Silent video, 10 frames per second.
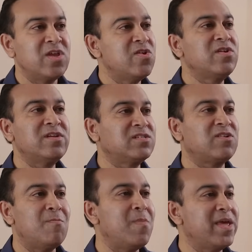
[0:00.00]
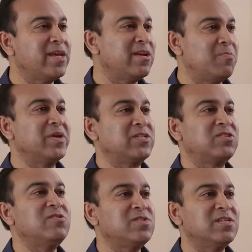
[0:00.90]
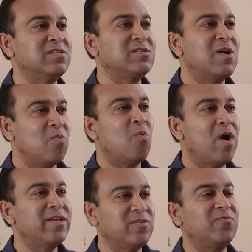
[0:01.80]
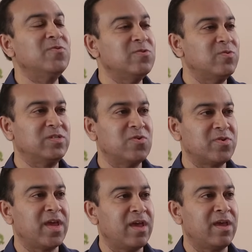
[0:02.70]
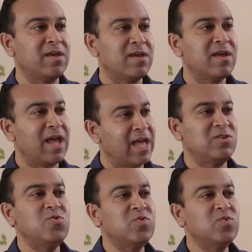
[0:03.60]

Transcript: You're going to start making up excuses why the food was okay, and you